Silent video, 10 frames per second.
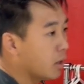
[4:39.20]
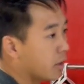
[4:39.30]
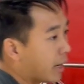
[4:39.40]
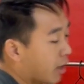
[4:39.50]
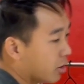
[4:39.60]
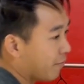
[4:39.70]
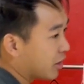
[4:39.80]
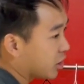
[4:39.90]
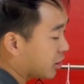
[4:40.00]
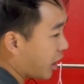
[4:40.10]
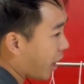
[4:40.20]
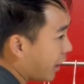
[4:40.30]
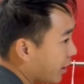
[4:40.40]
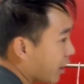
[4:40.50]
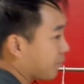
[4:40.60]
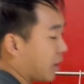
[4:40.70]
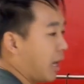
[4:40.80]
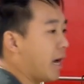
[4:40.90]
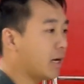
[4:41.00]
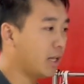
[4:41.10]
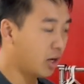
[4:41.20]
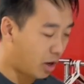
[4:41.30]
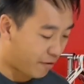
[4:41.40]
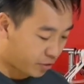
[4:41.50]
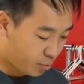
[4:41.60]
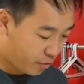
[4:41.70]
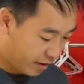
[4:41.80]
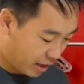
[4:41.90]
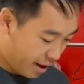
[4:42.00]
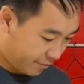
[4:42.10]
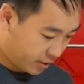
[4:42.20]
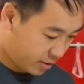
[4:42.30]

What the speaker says: Now, if I just tighten up the line a little after moving left,